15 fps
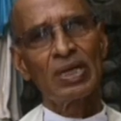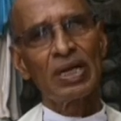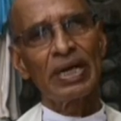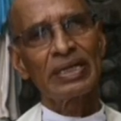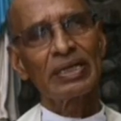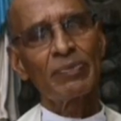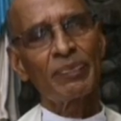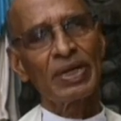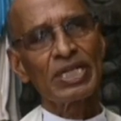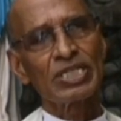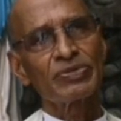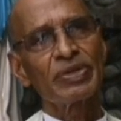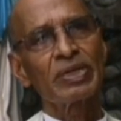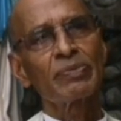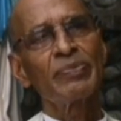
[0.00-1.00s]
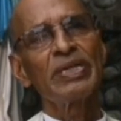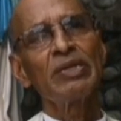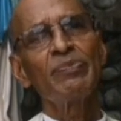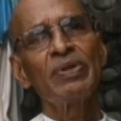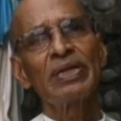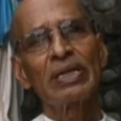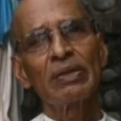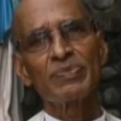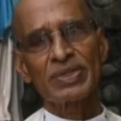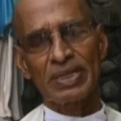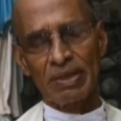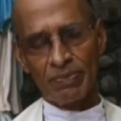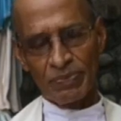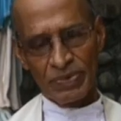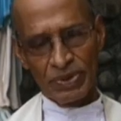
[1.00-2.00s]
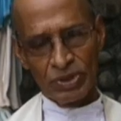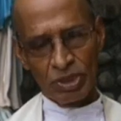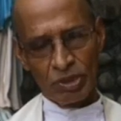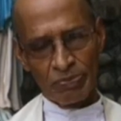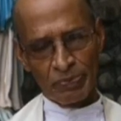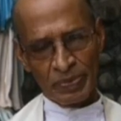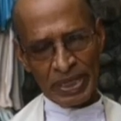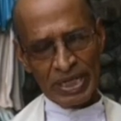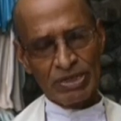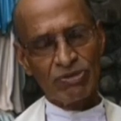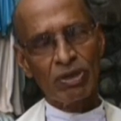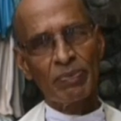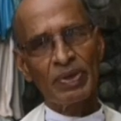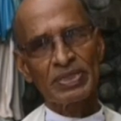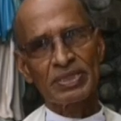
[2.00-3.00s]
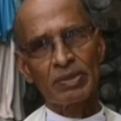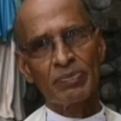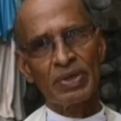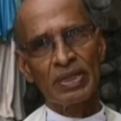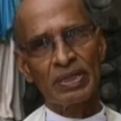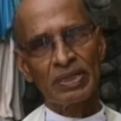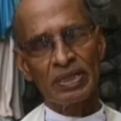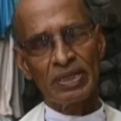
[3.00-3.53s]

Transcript: and a place where many pilgrims come to pray to our Blessed Mother.